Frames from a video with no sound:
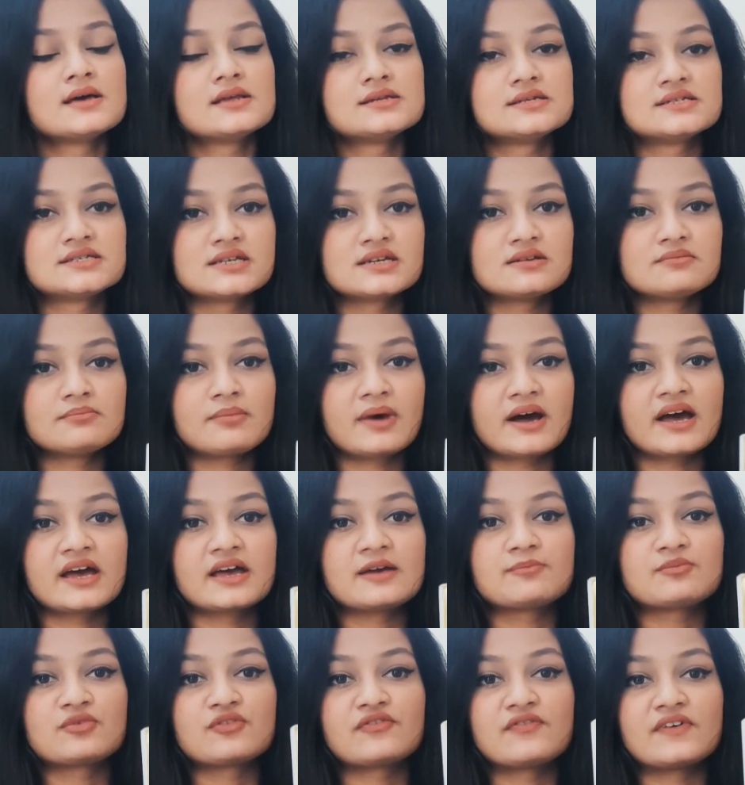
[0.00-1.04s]
written
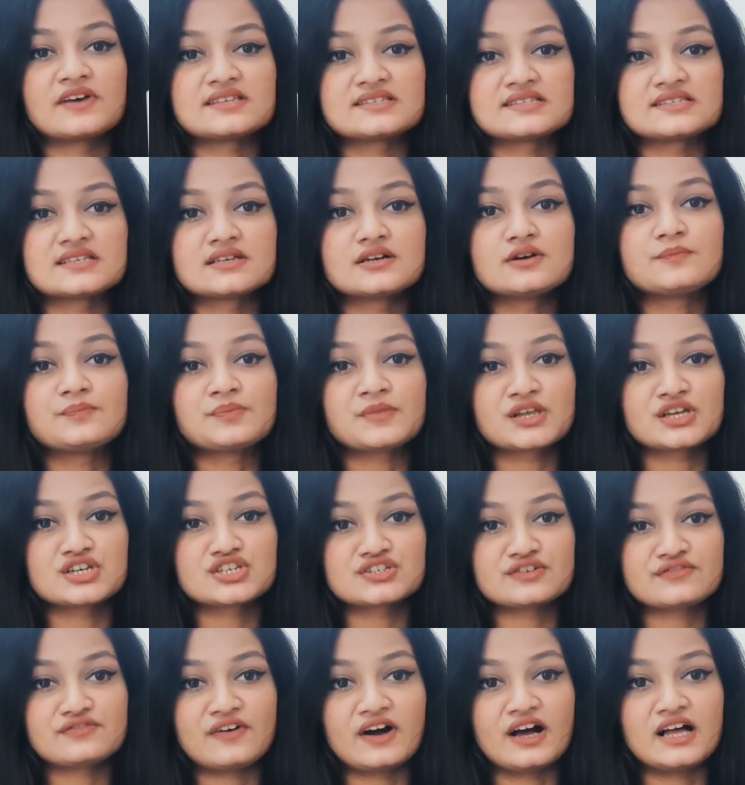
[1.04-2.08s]
by Professor
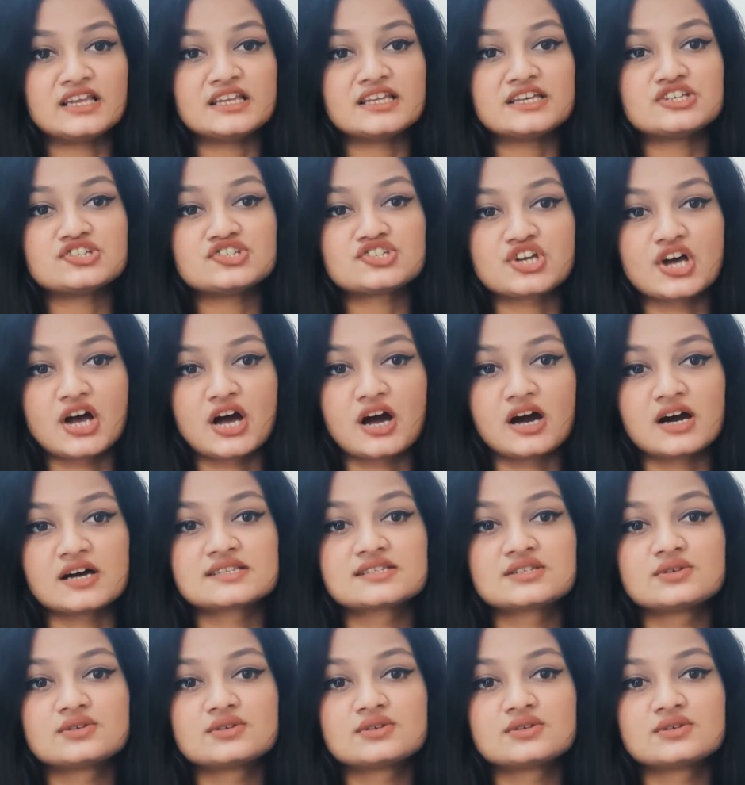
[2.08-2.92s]
Shefali Jha.